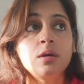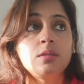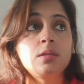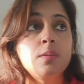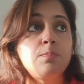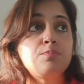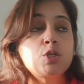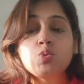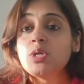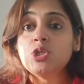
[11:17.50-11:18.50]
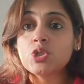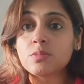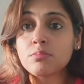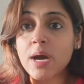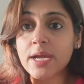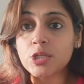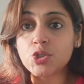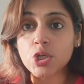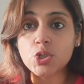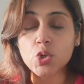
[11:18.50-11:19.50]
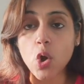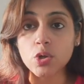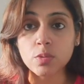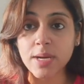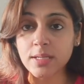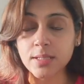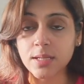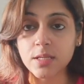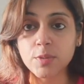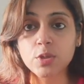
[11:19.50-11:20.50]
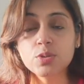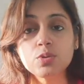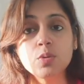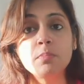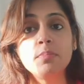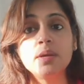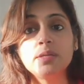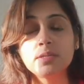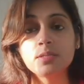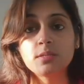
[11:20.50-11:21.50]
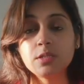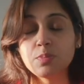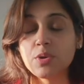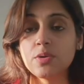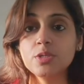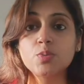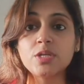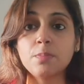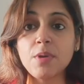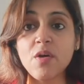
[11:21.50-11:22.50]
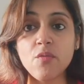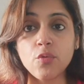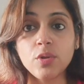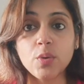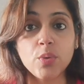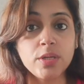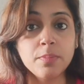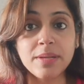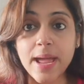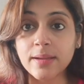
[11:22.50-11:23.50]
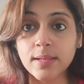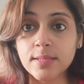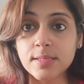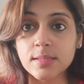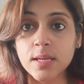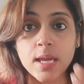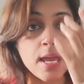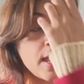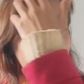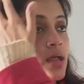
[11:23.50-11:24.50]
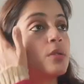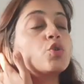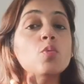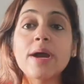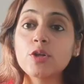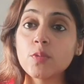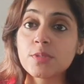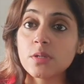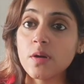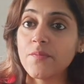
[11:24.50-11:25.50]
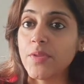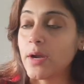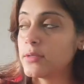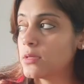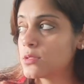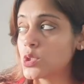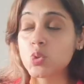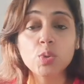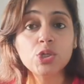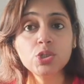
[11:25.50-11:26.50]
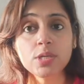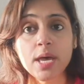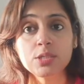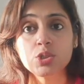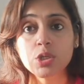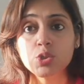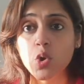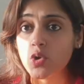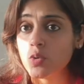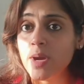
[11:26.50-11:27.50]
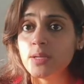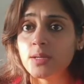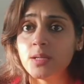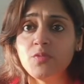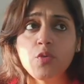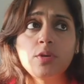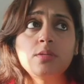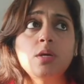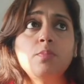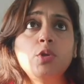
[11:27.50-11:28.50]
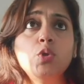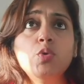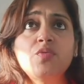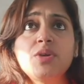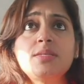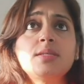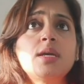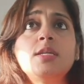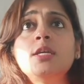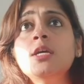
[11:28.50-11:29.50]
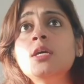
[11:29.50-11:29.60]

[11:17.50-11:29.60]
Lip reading: the situation might change automatically, because it is, this prayer is very powerful and very miraculous. And you might observe that the situation has changed automatically. For example, you were facing any